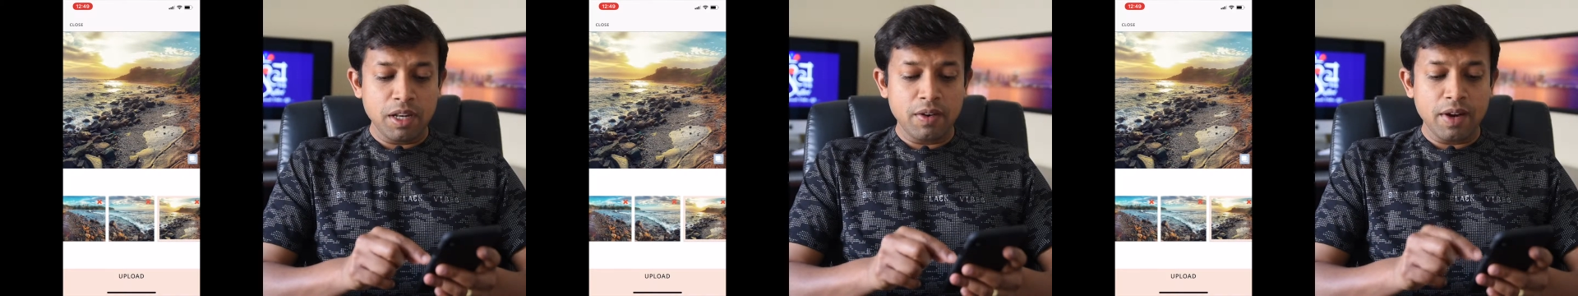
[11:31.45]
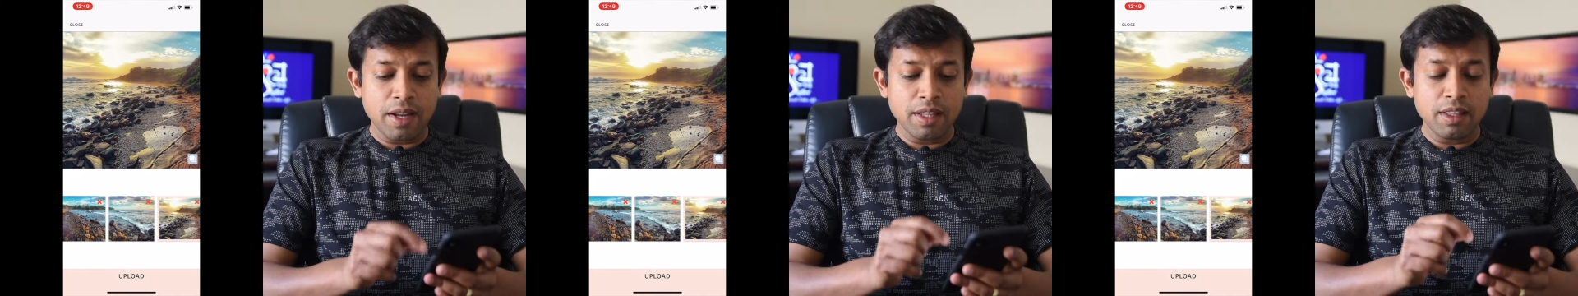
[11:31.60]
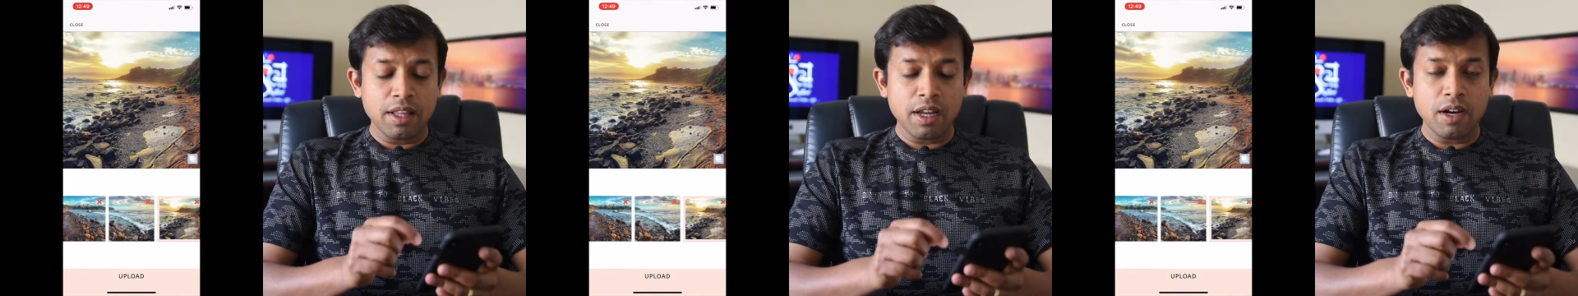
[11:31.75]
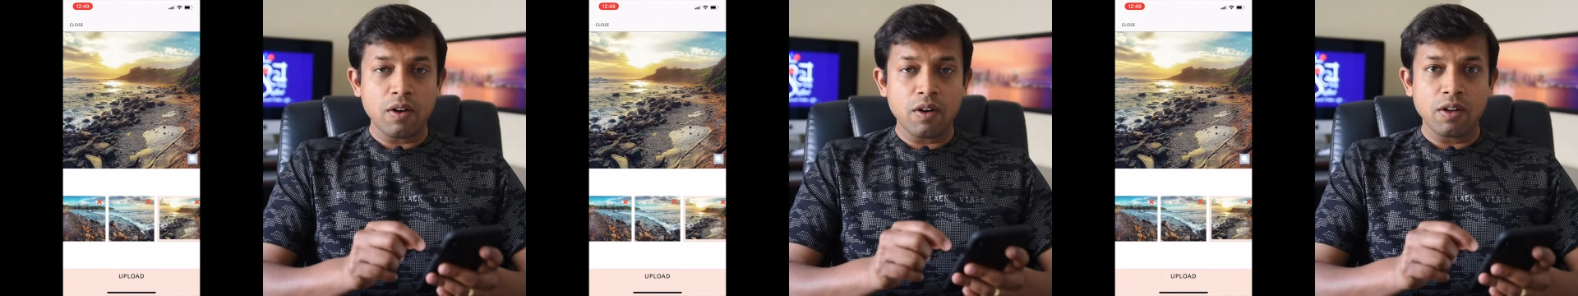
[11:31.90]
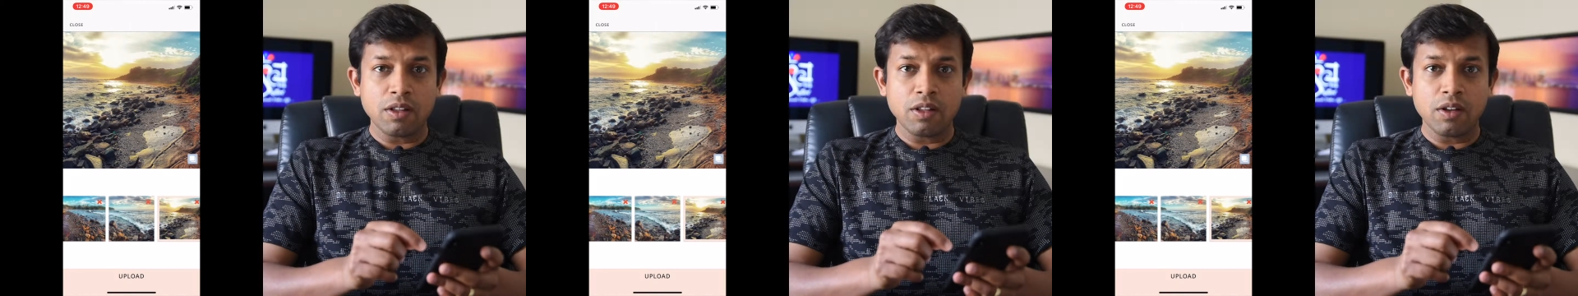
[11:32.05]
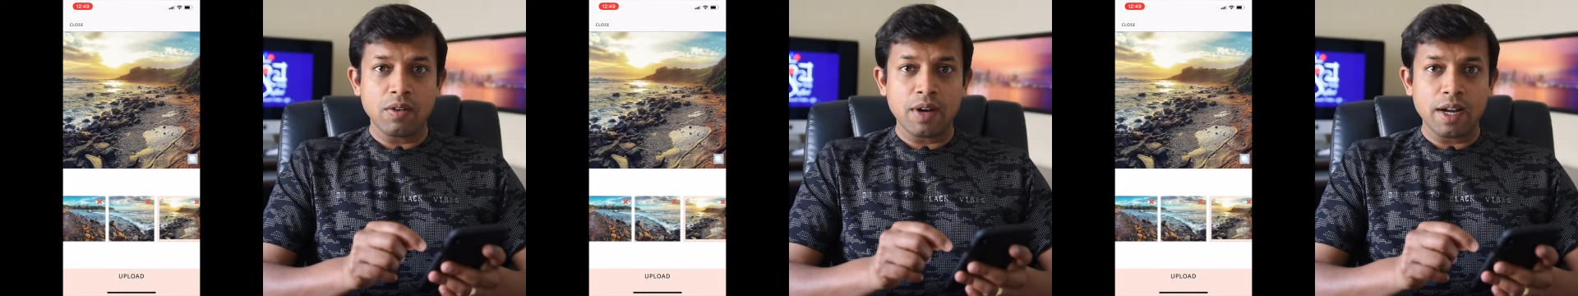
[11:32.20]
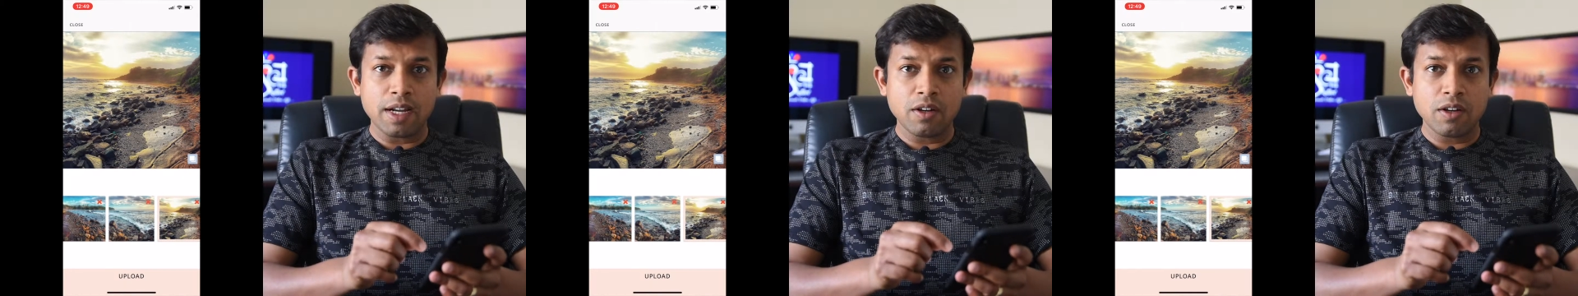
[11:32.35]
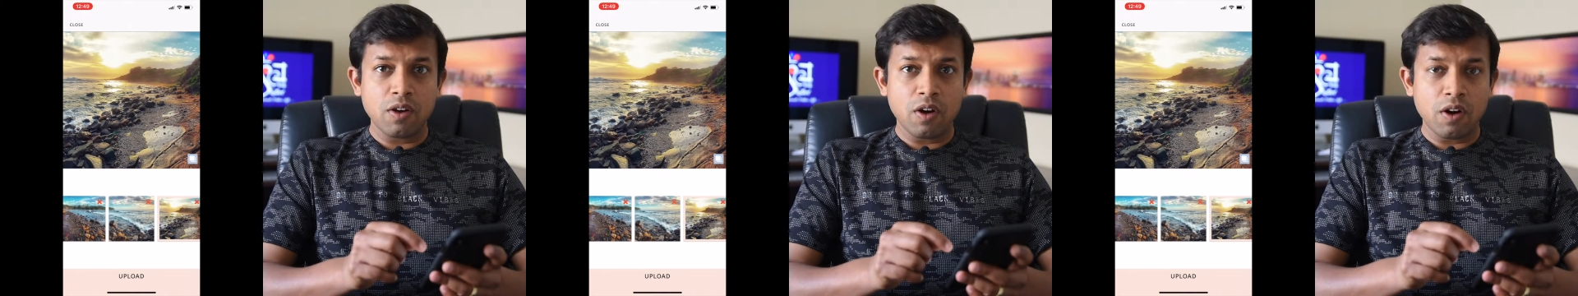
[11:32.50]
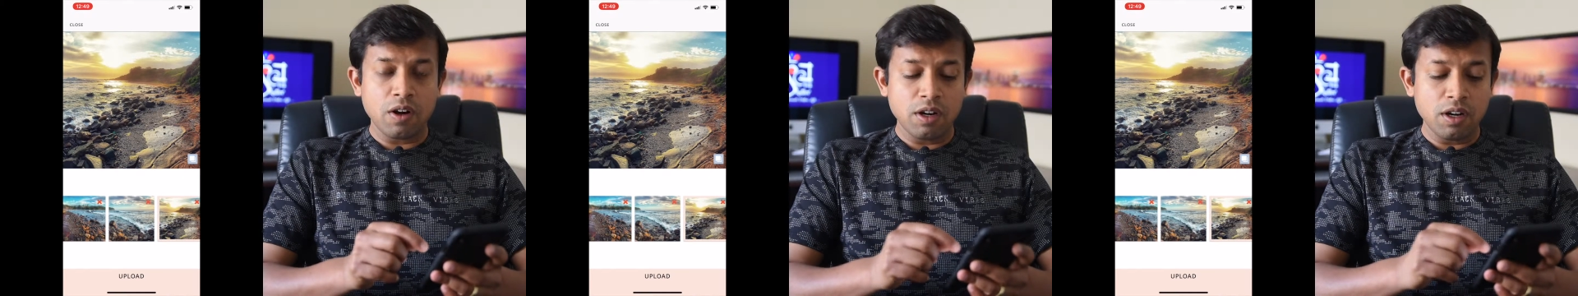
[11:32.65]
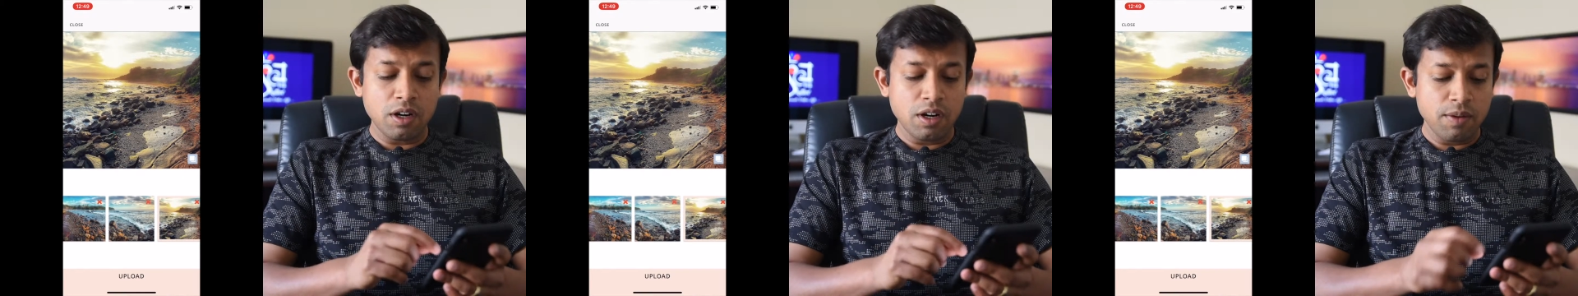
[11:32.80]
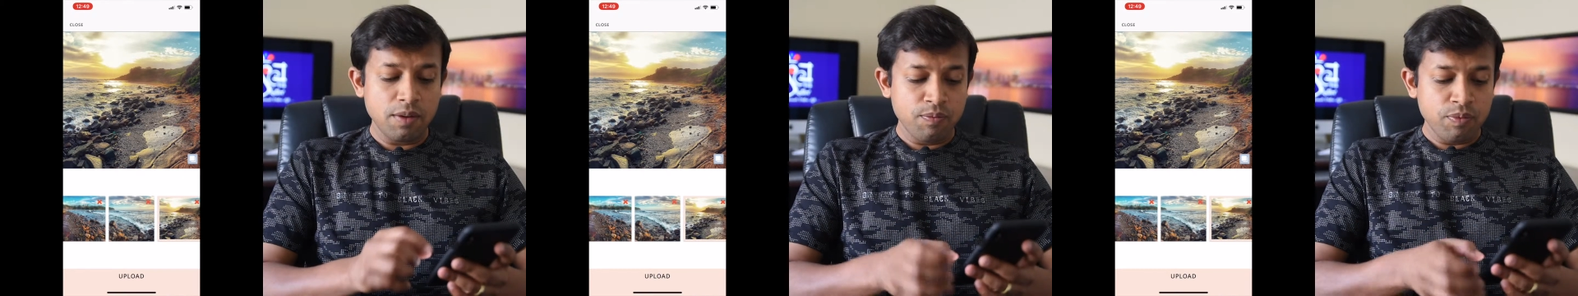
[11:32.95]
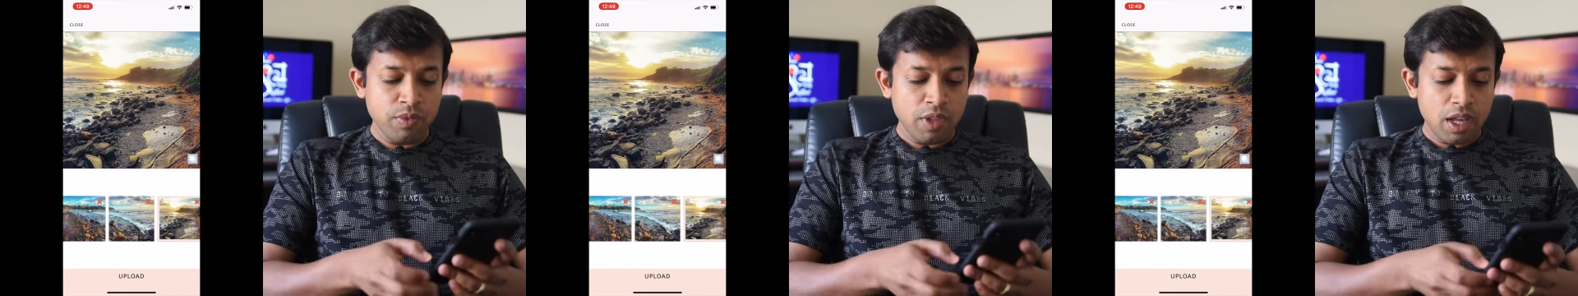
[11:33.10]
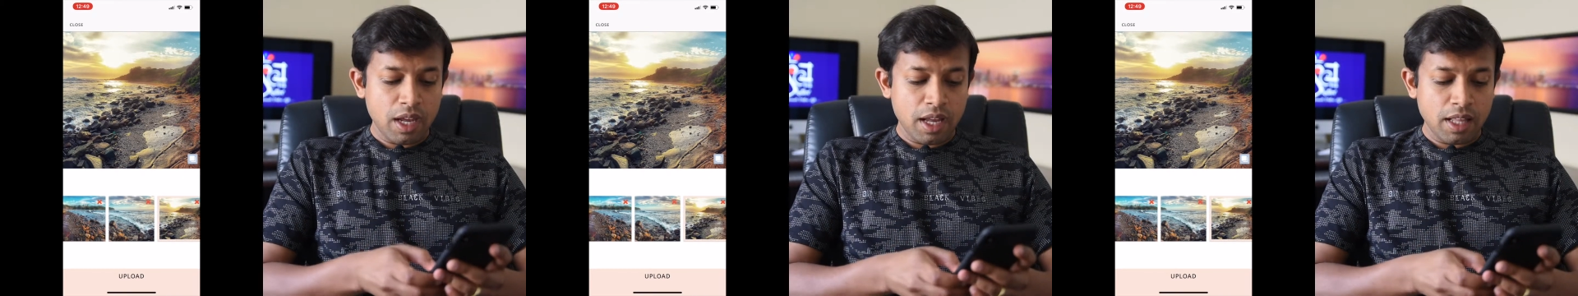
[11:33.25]
right there on the right corner,
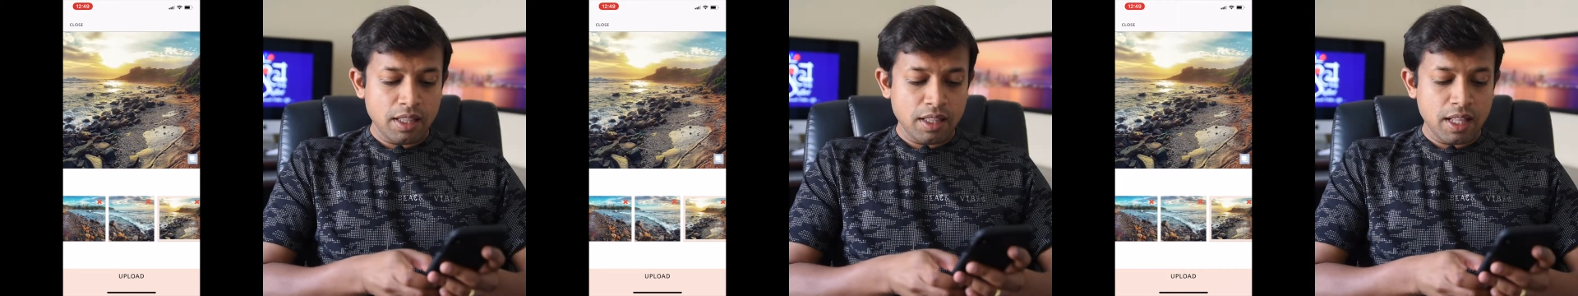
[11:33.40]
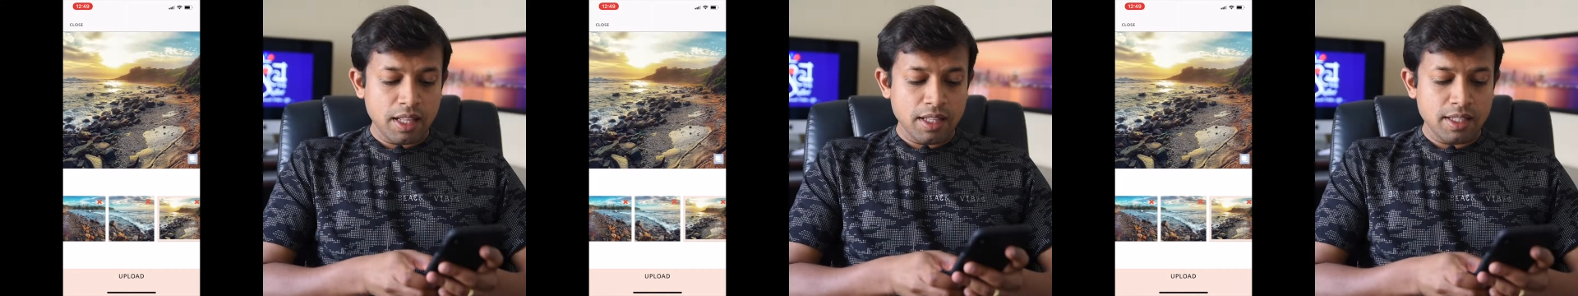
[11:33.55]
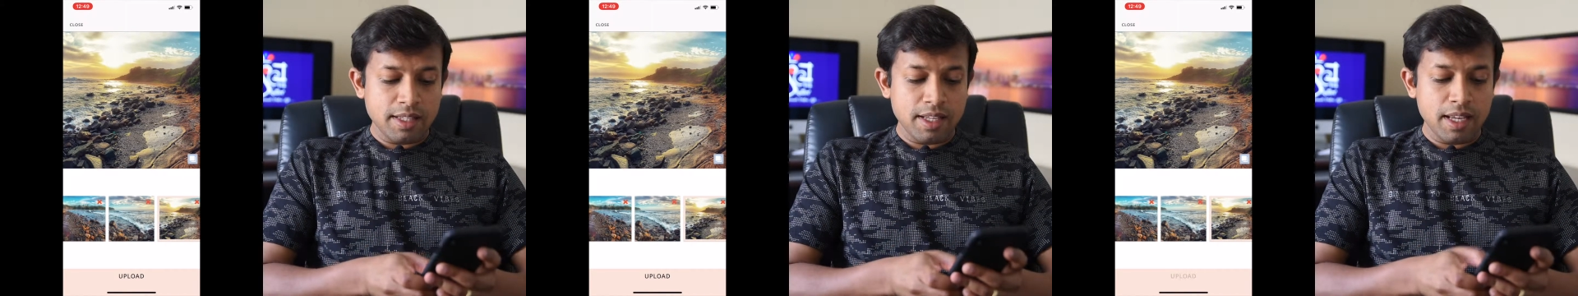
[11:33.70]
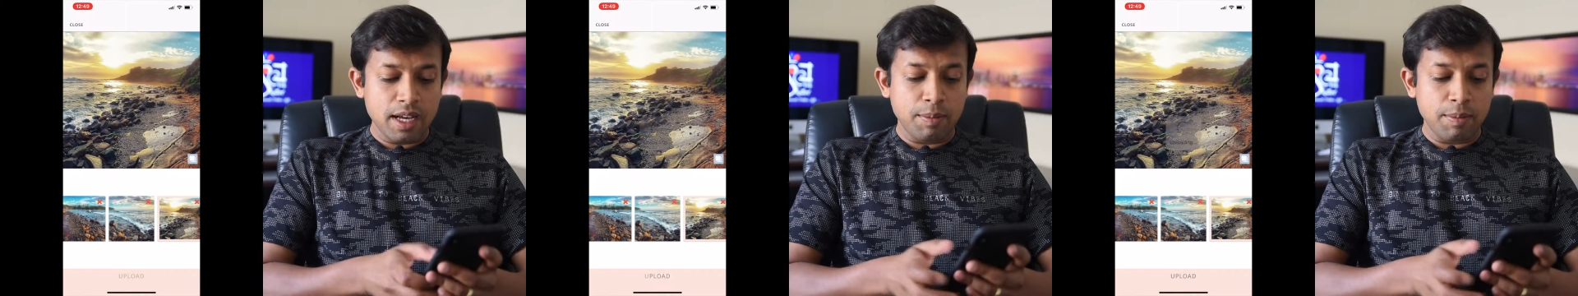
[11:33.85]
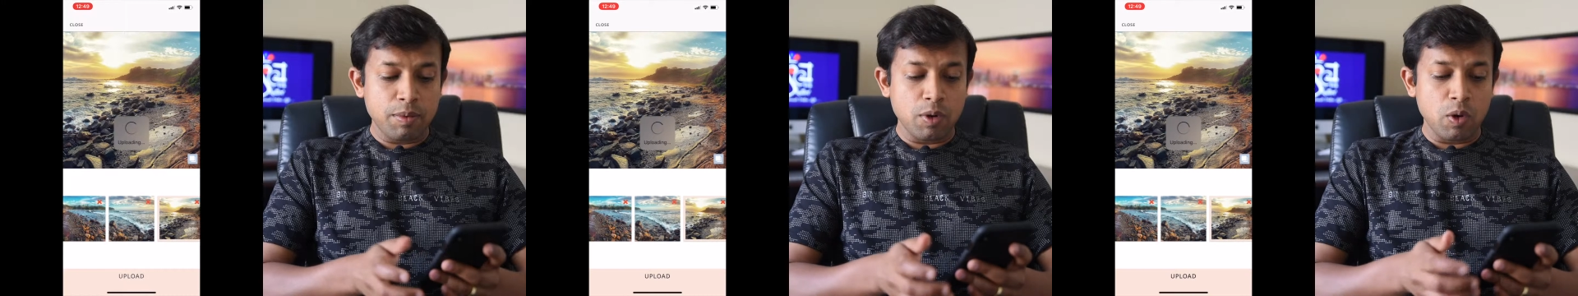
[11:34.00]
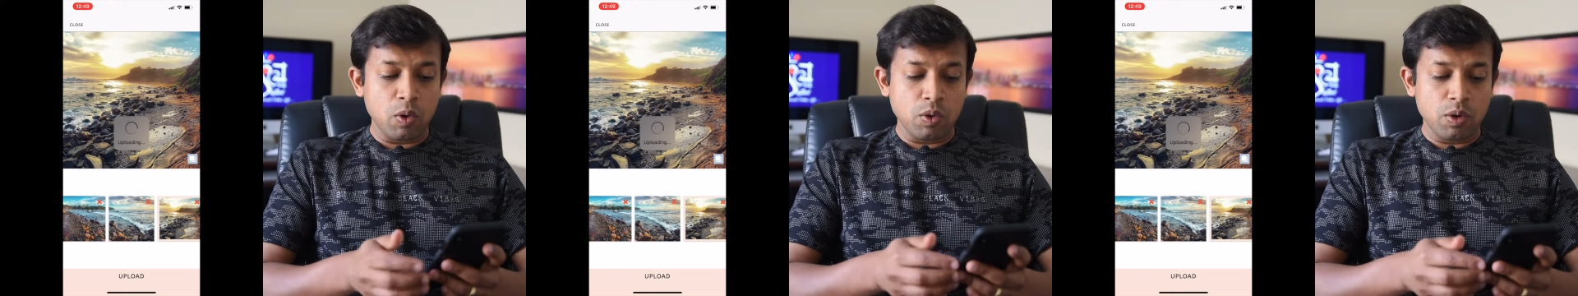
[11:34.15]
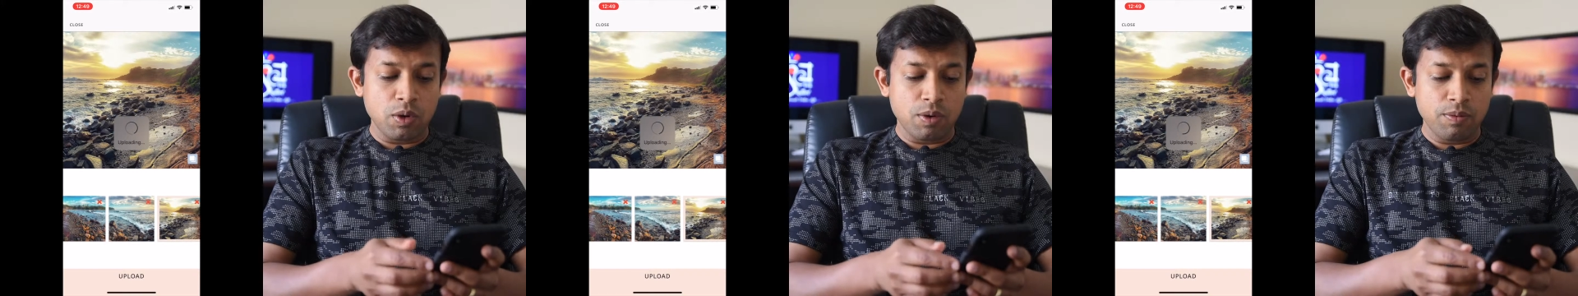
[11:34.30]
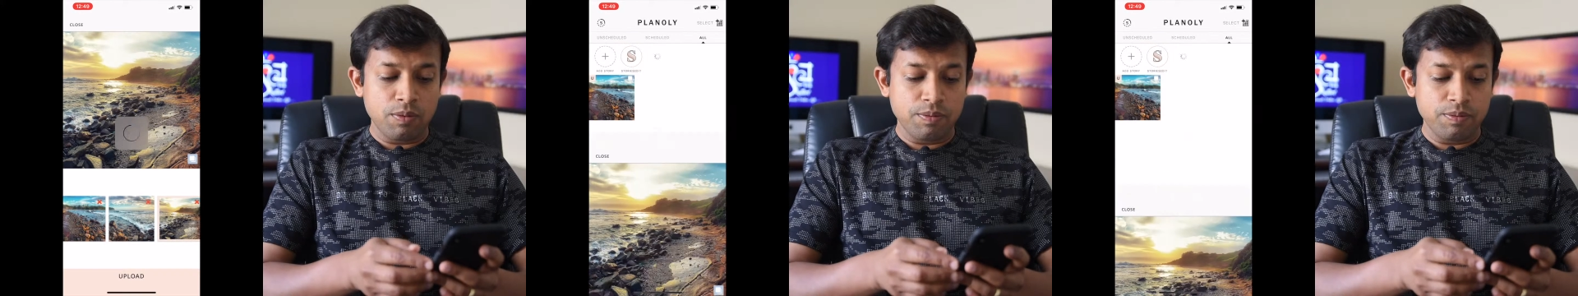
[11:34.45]
and then say upload.